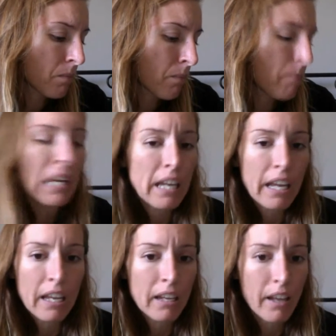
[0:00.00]

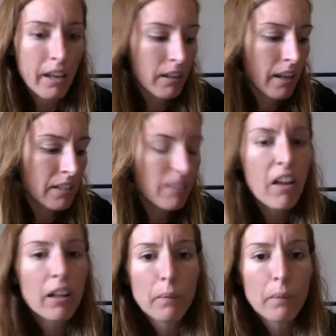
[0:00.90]
meaning and
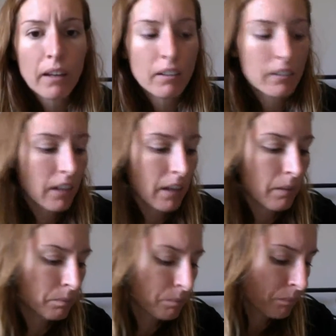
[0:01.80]
developing
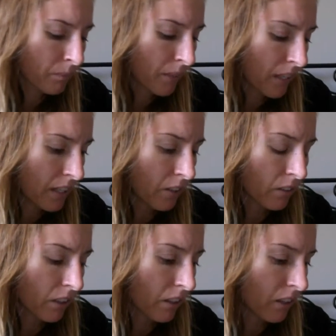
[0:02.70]
in
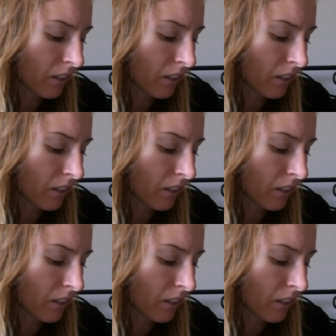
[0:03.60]
their